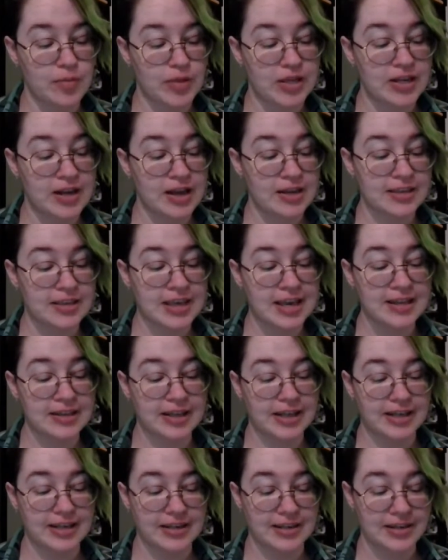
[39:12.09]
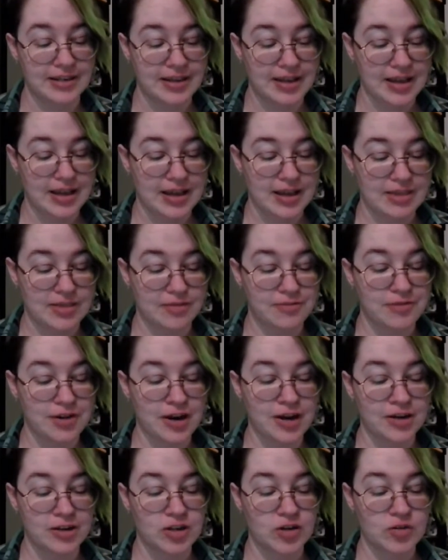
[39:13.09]
Pinath Gelin, and the
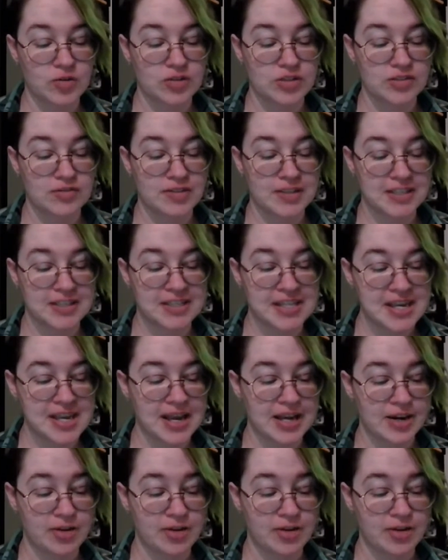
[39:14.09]
far coasts of the sea.